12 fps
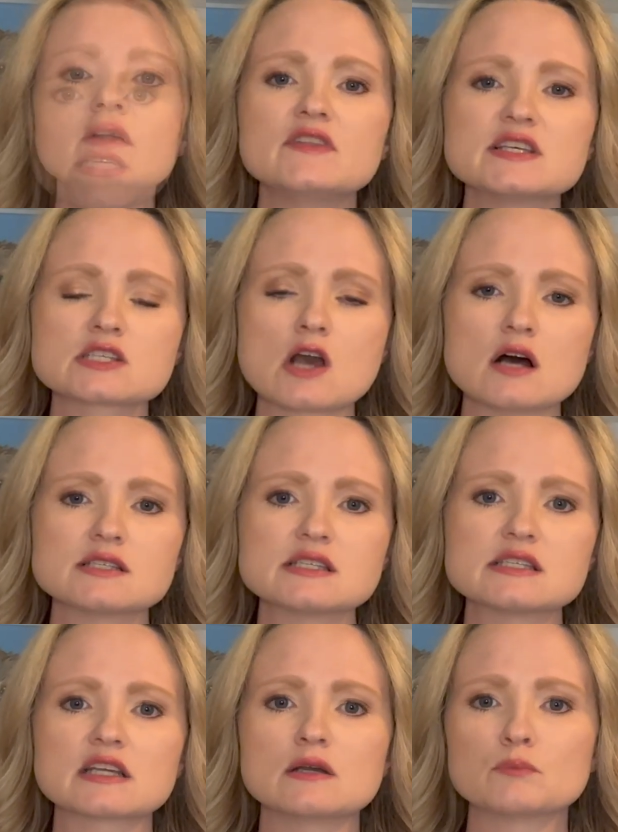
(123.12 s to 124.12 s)
This causes a
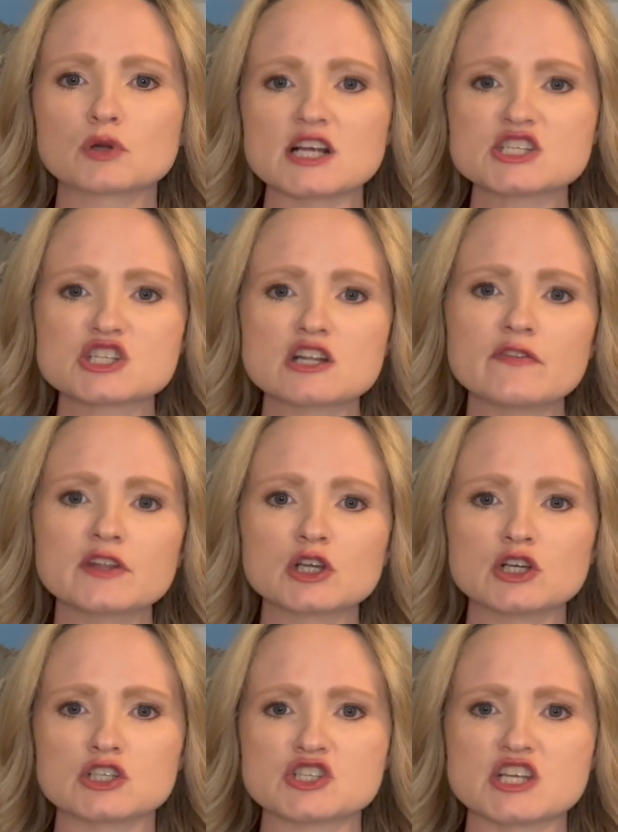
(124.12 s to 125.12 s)
compression on the
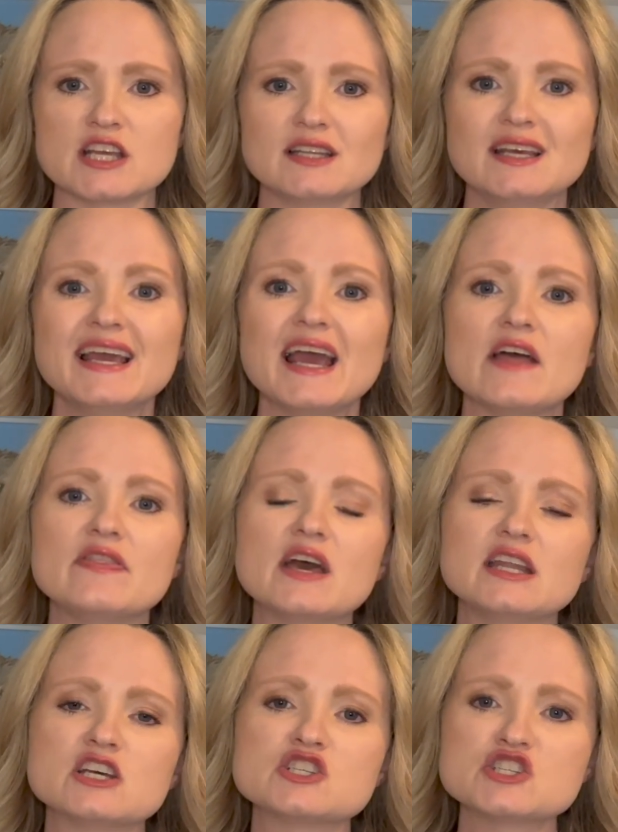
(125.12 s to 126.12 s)
cushion and then
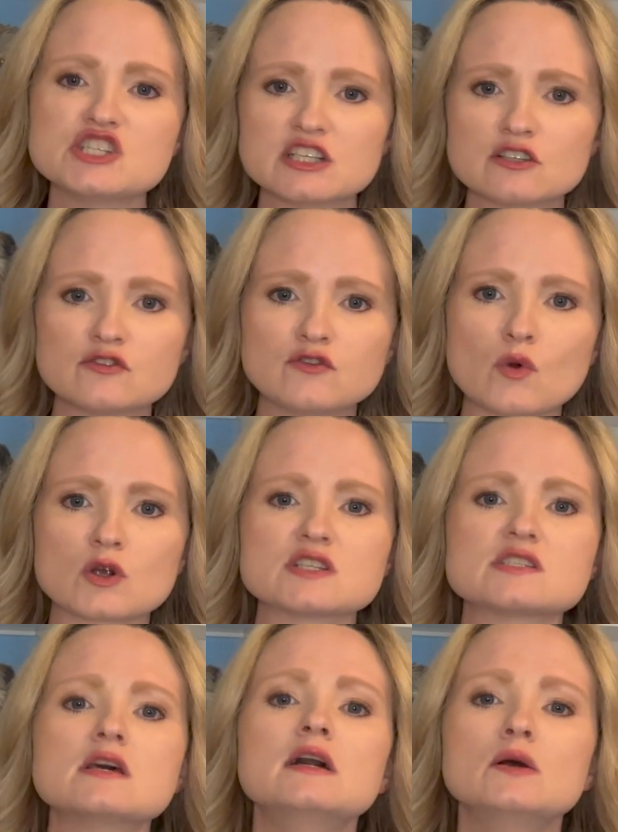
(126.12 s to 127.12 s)
a shear
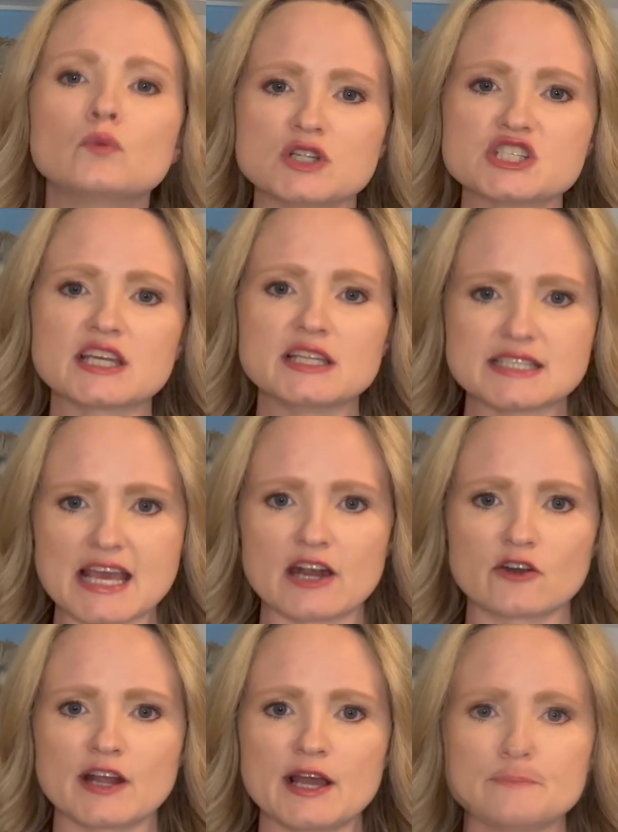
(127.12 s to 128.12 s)
force which can tear
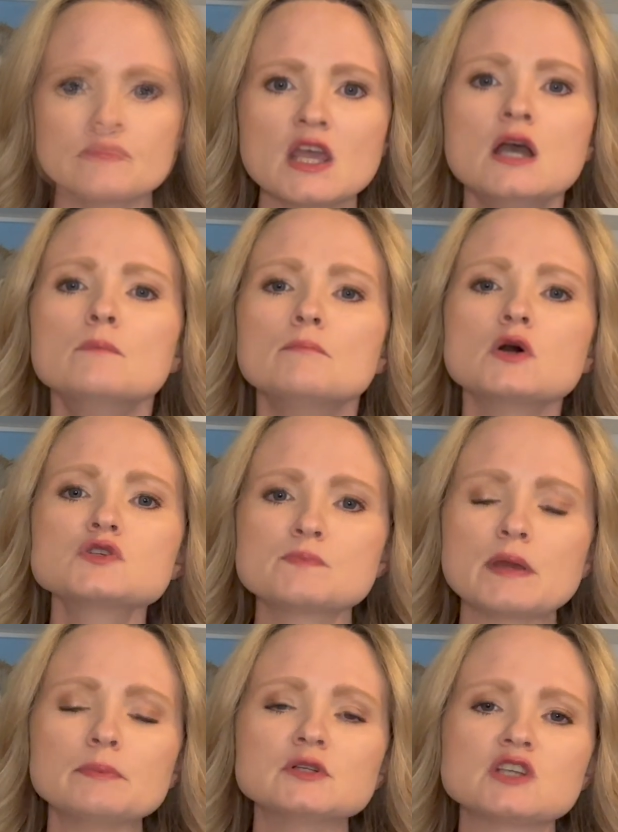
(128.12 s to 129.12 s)
it. Most
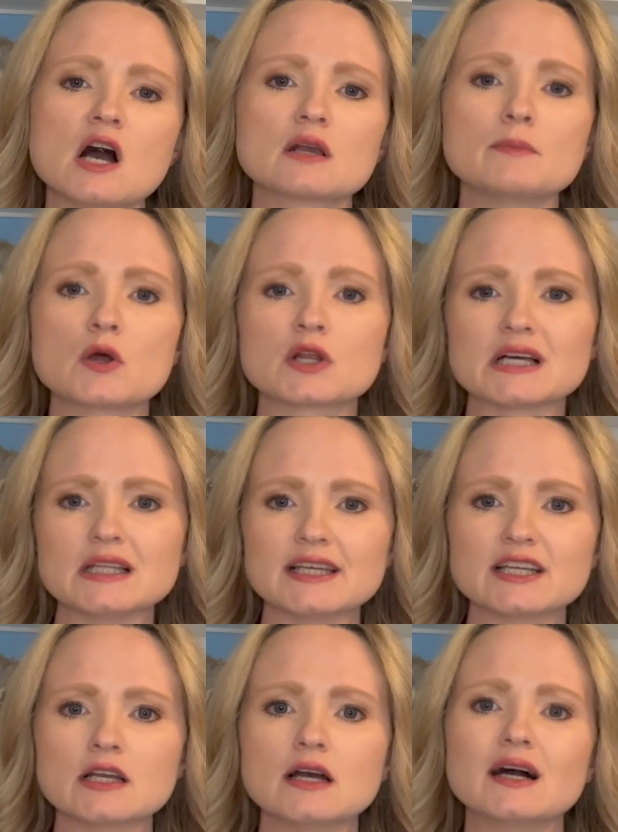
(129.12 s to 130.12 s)
people talk about a click,
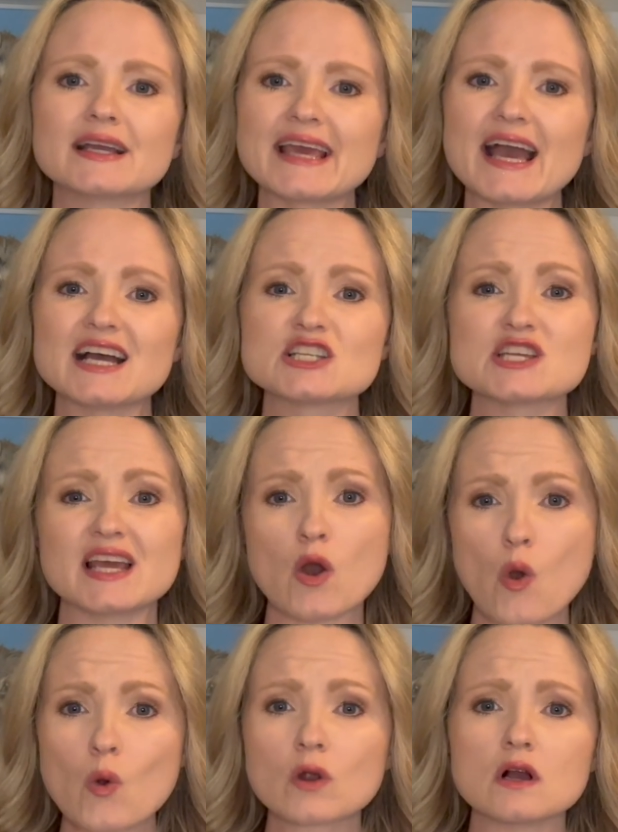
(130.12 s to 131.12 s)
a catch,
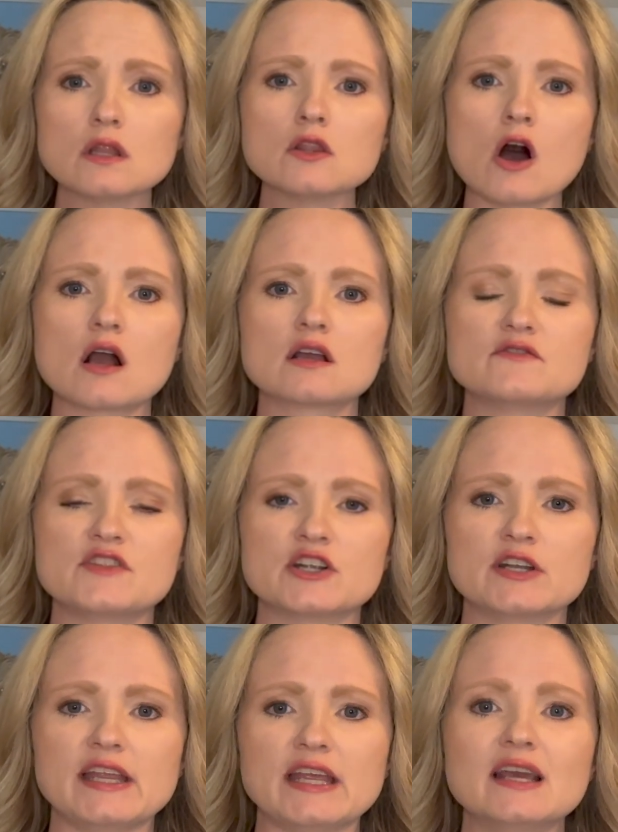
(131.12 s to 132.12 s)
or a lock of their
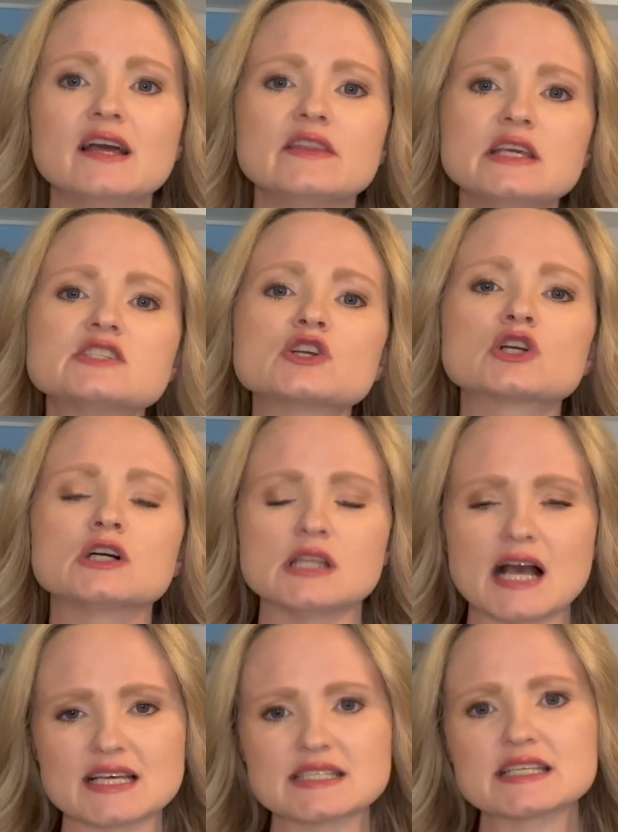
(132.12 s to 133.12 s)
knee. These are
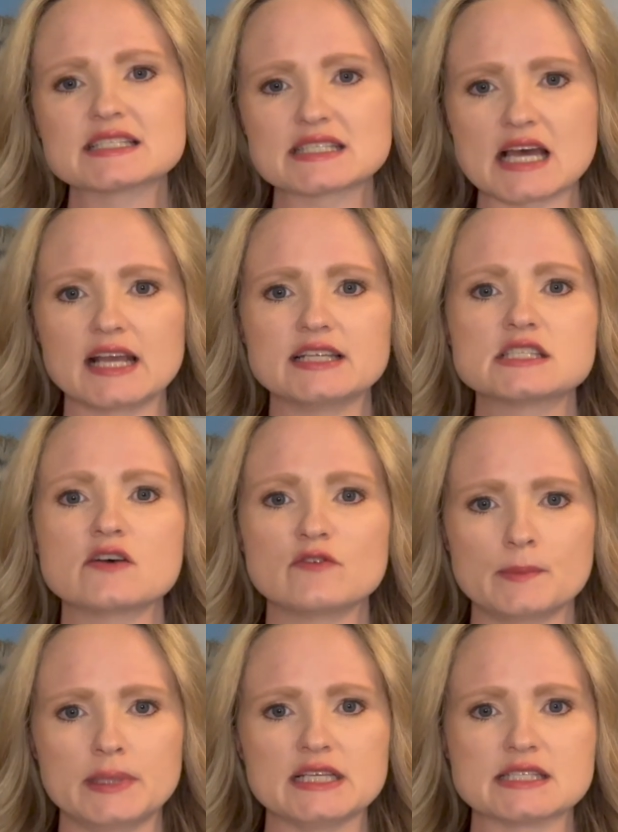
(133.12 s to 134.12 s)
classic signs of a
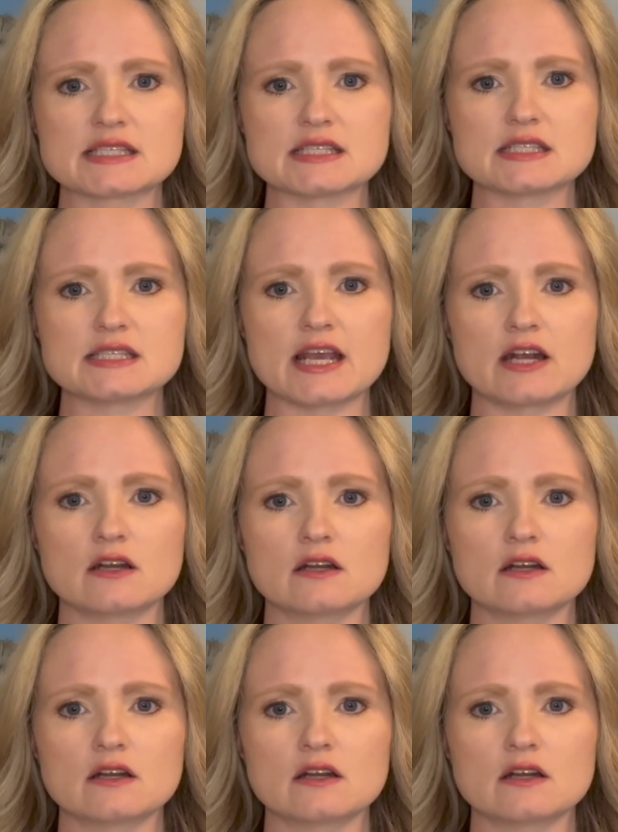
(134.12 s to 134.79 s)
meniscus tear.